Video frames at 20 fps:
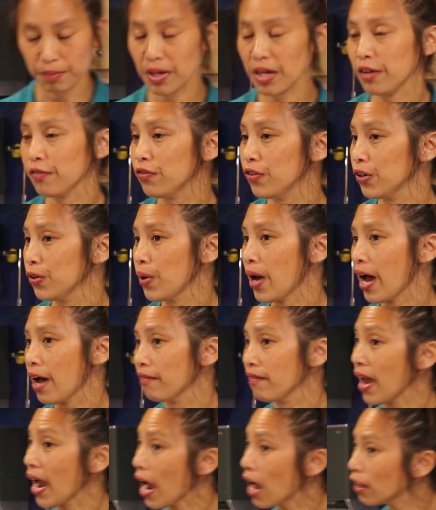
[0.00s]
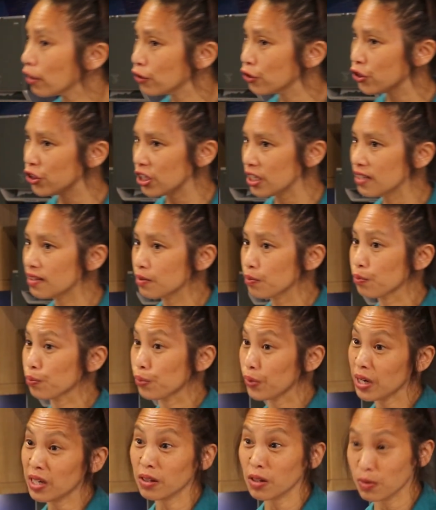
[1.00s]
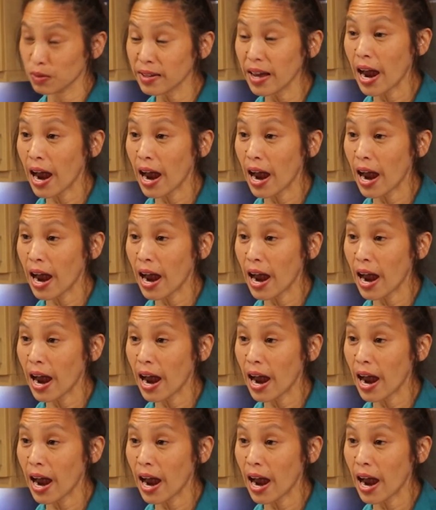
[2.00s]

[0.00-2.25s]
If you have allergies, bring those